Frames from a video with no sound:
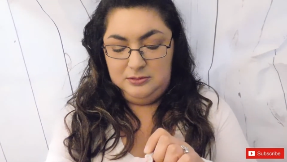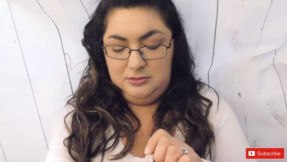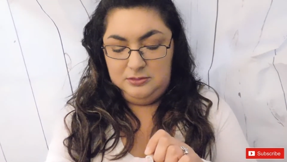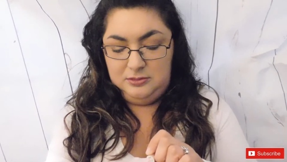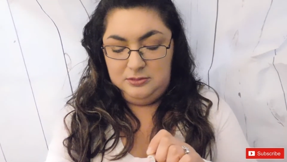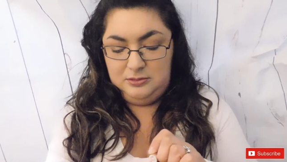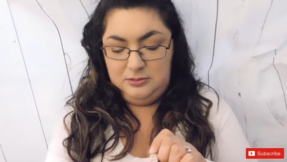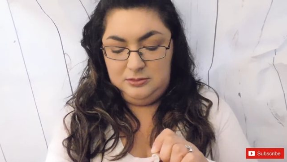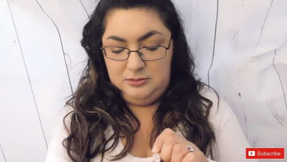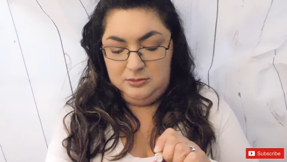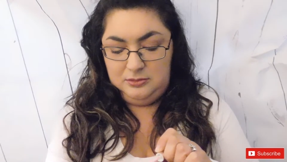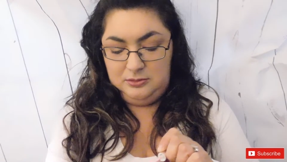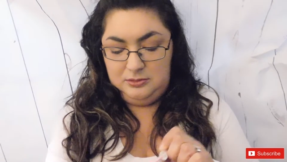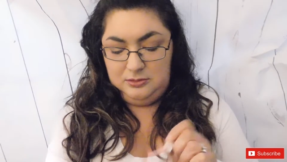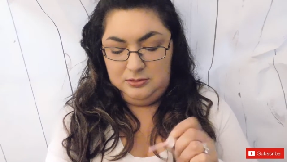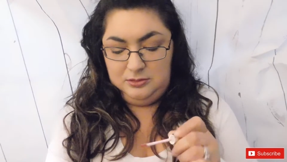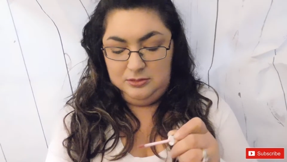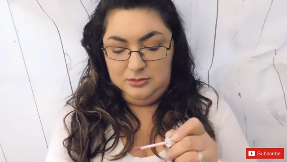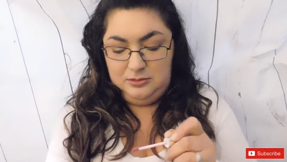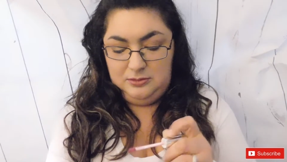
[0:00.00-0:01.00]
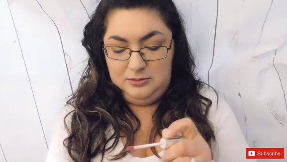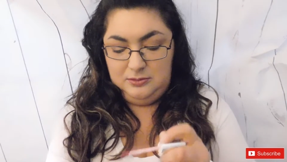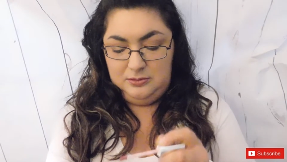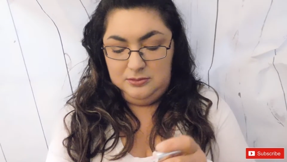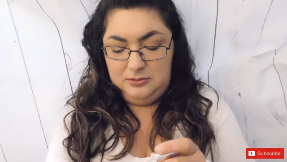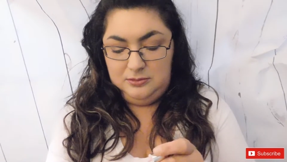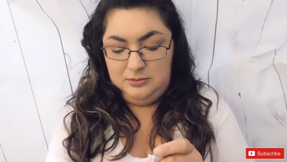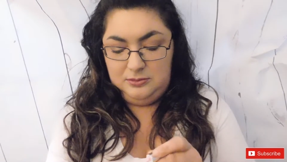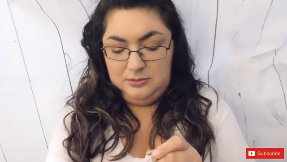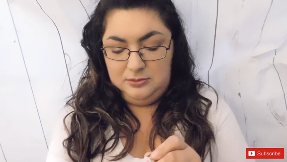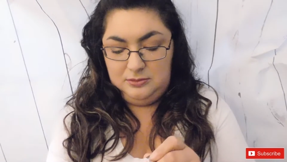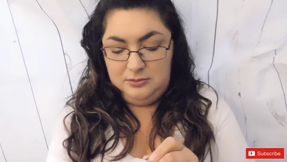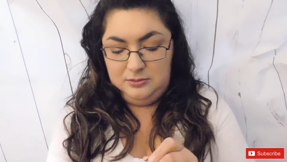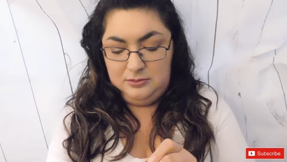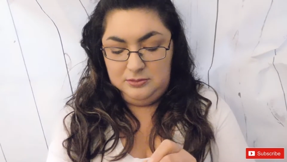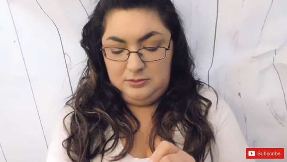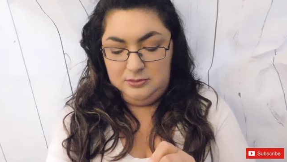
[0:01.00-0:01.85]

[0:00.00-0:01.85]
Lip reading: [no speech]